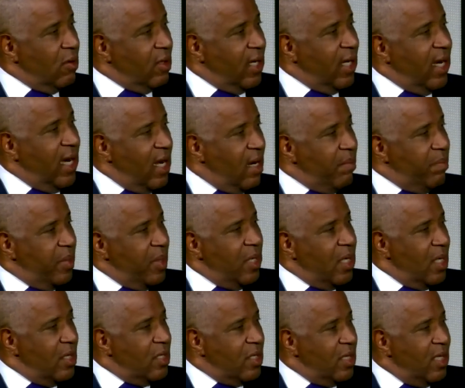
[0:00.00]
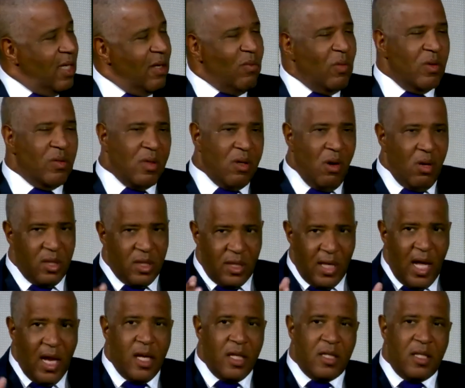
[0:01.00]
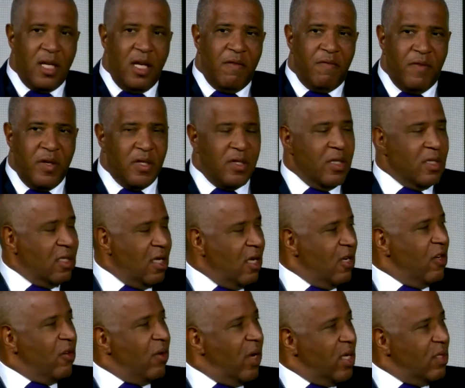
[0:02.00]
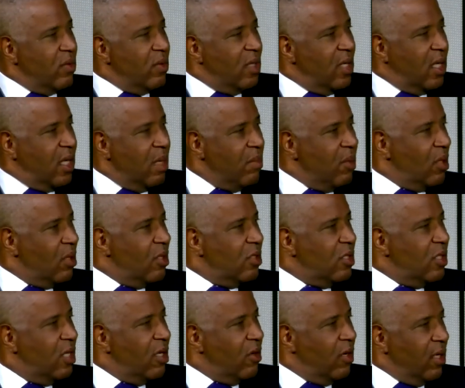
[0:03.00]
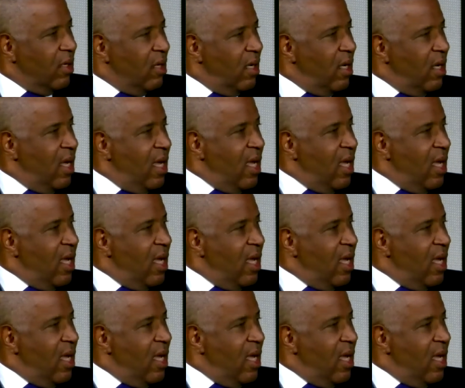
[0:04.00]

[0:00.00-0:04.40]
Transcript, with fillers: Okay, he had a PhD in what was called solid state physics, undergraduate in chemical engineering,